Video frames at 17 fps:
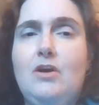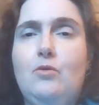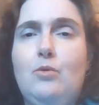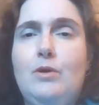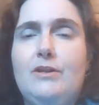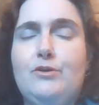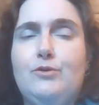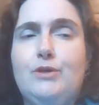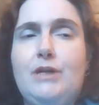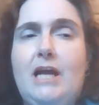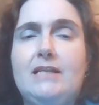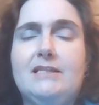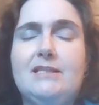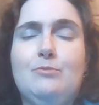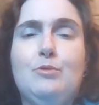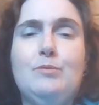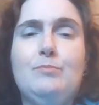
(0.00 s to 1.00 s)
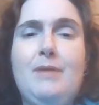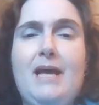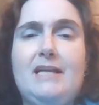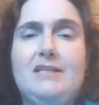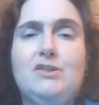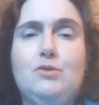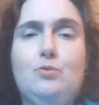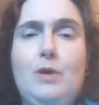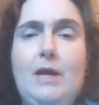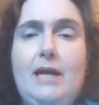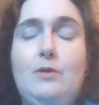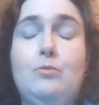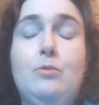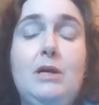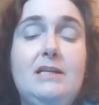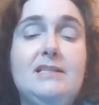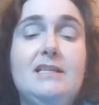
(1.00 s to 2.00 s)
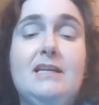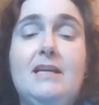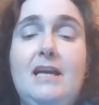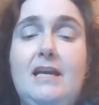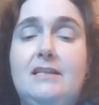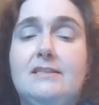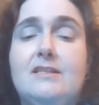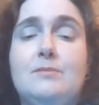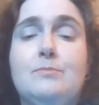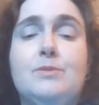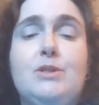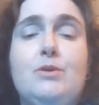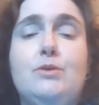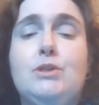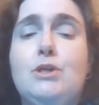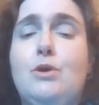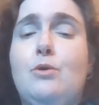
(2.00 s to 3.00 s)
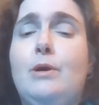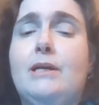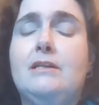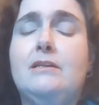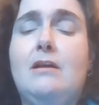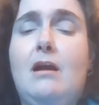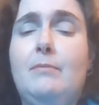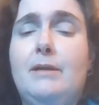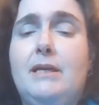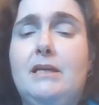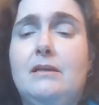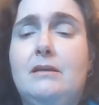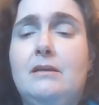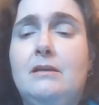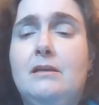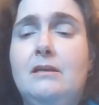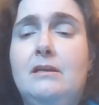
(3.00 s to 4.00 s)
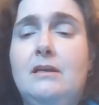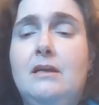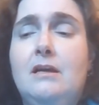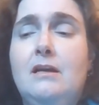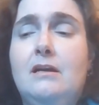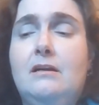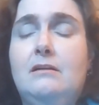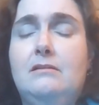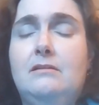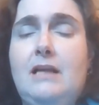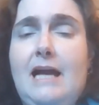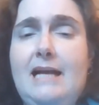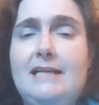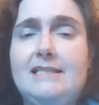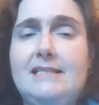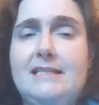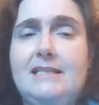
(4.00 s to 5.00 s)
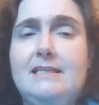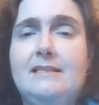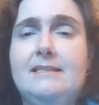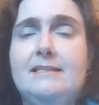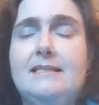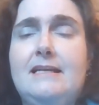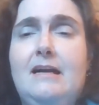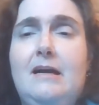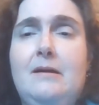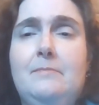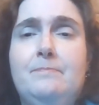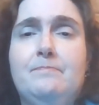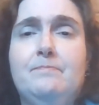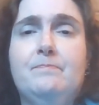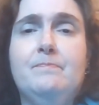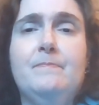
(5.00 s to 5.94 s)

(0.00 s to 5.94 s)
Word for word: whether or not someone passed away was again some socioeconomic classes. Um,